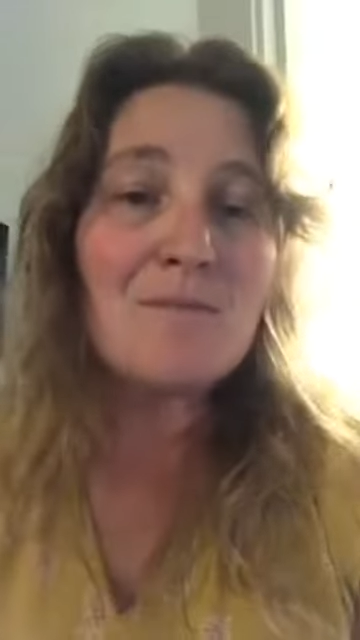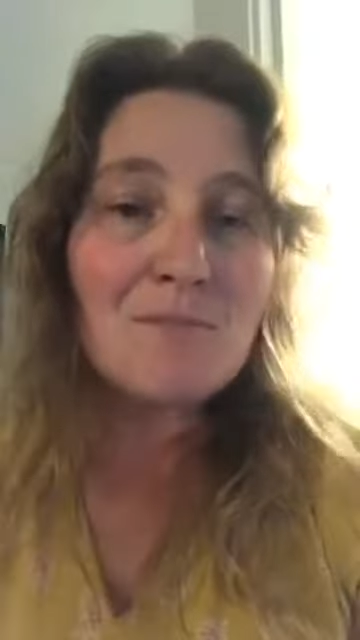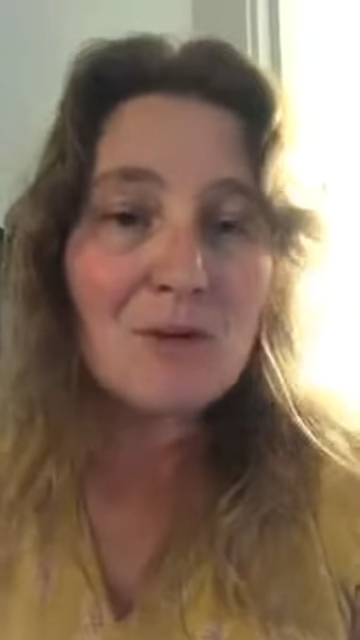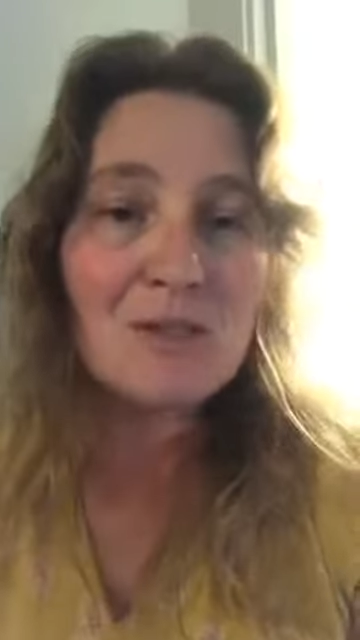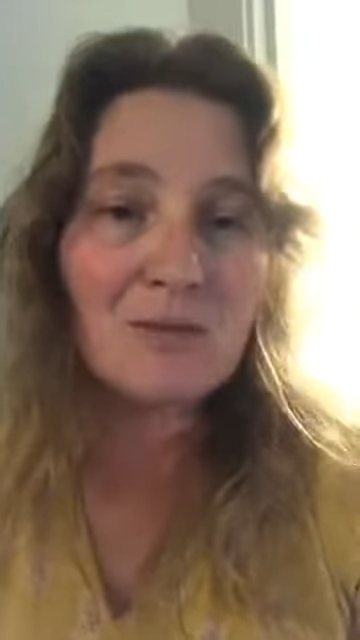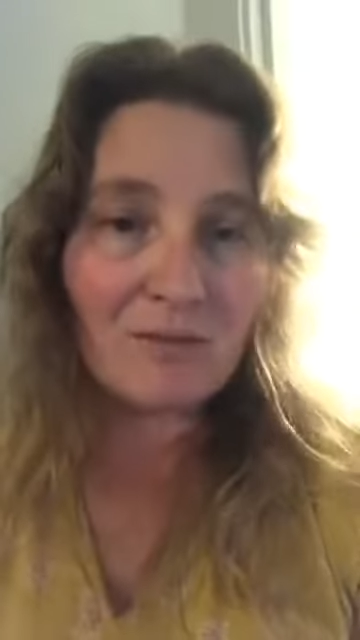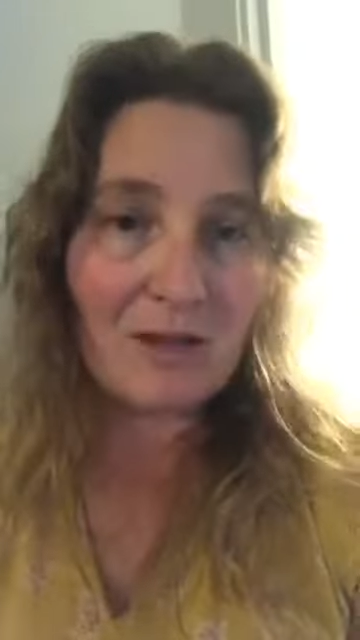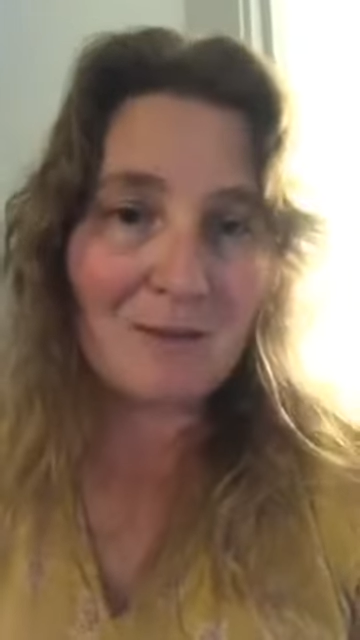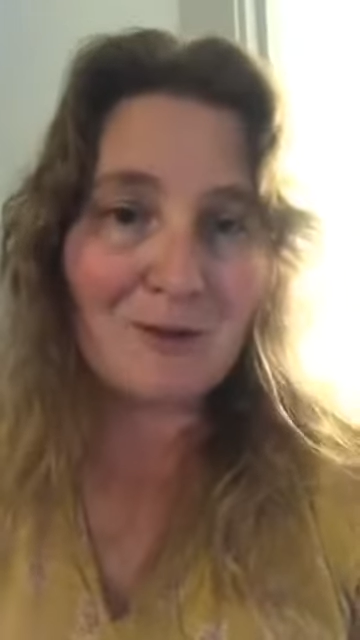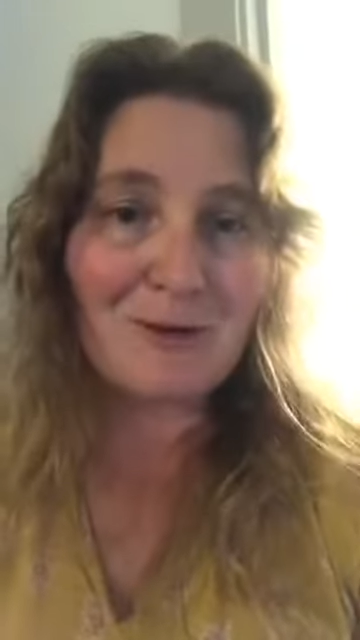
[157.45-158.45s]
most
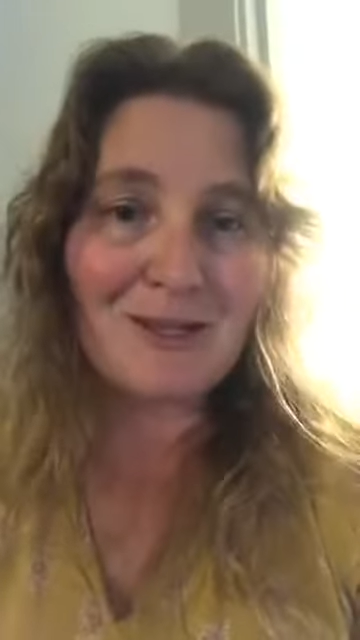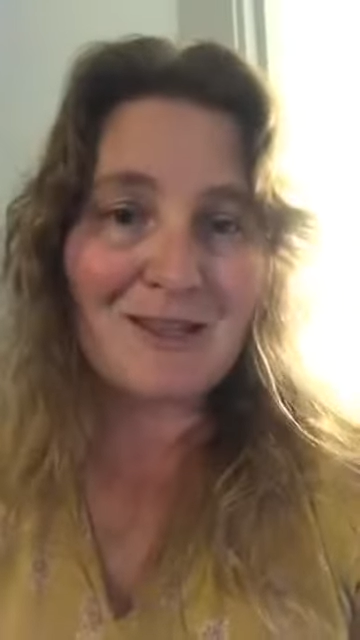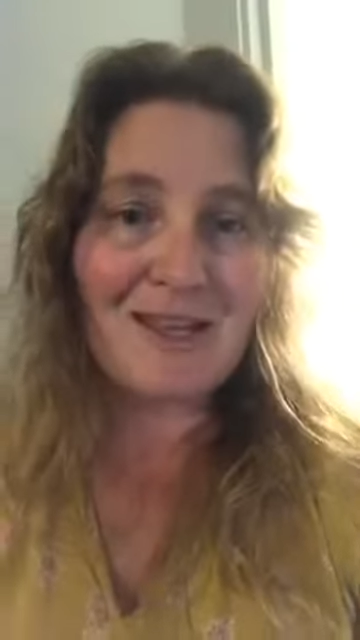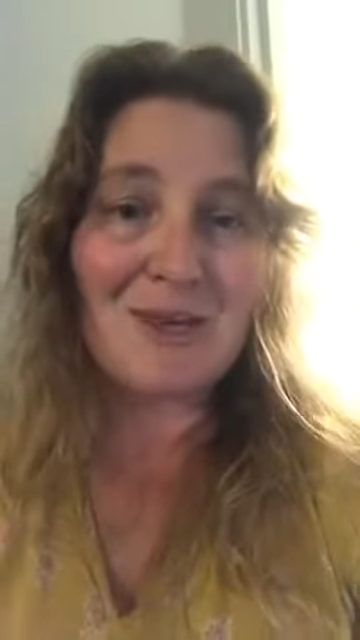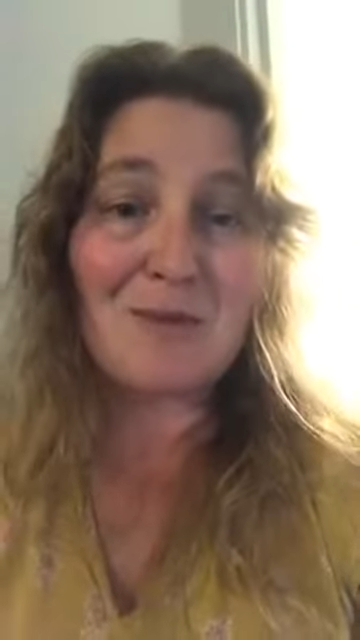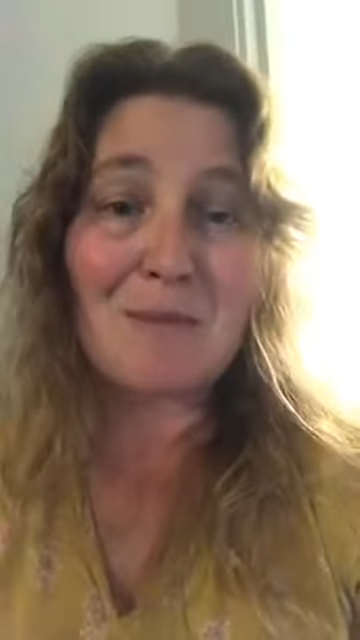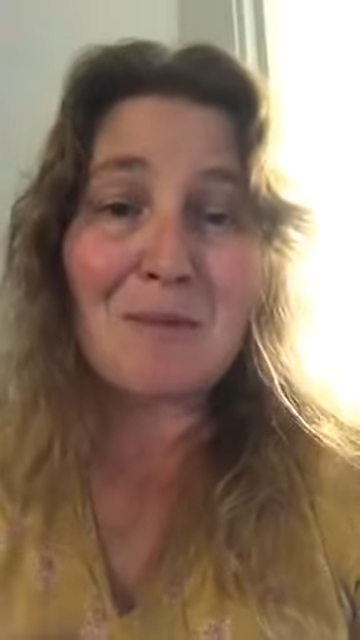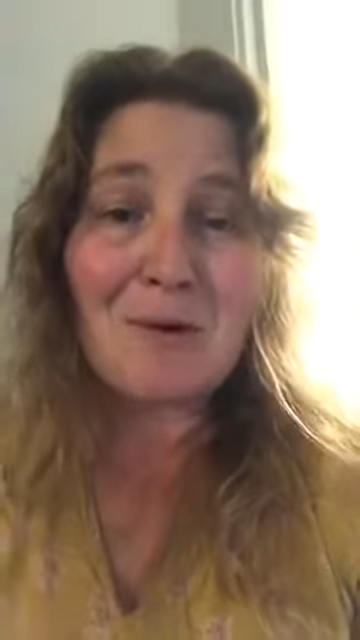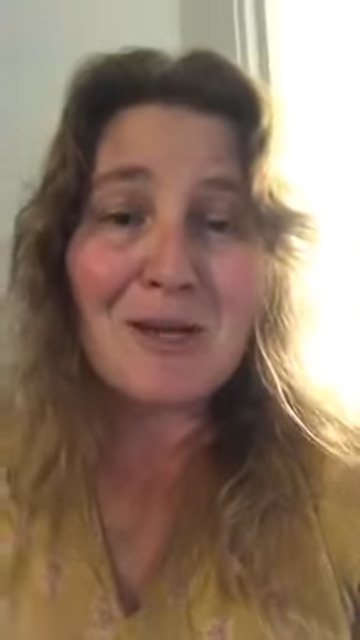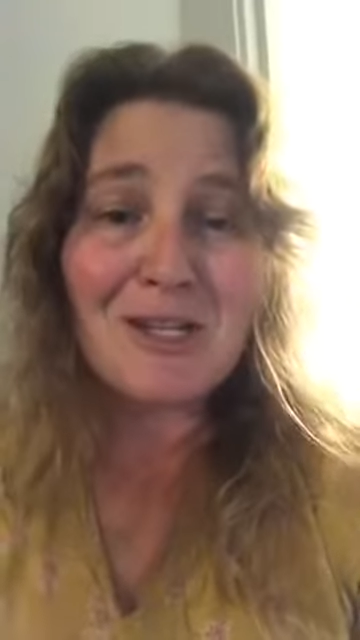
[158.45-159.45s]
inflammatory thing you can
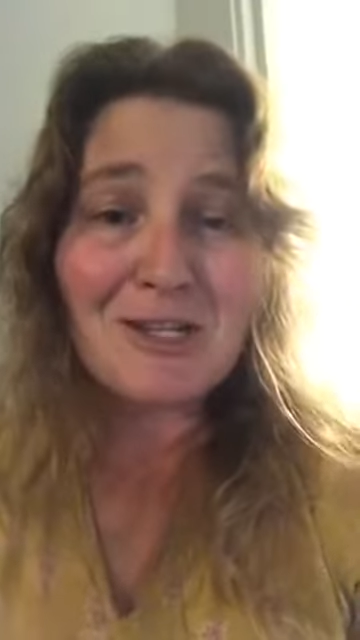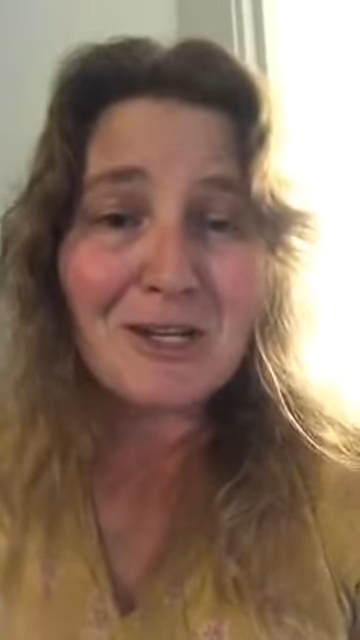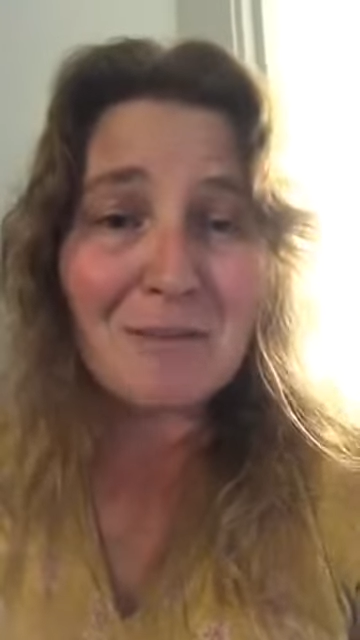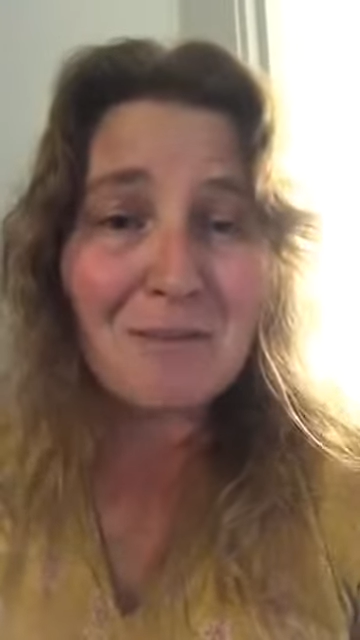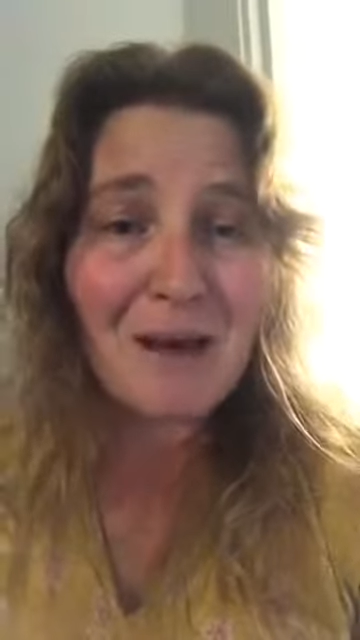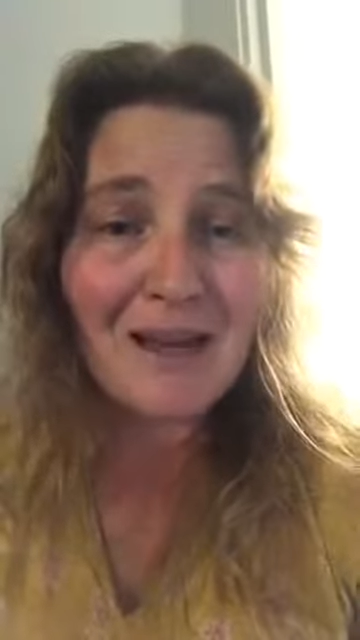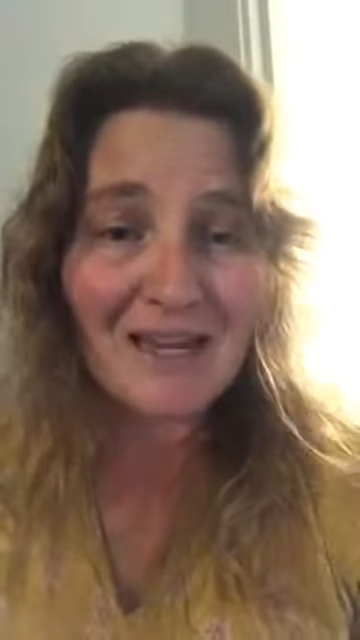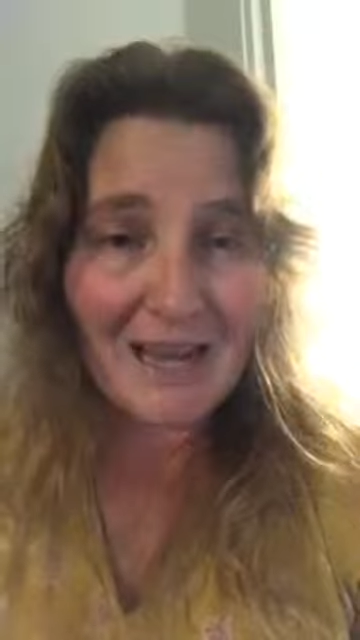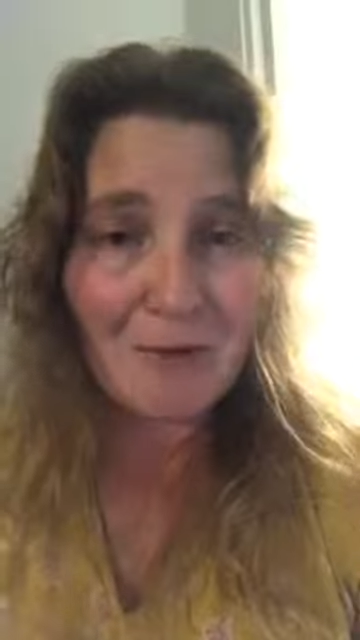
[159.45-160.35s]
put into your body.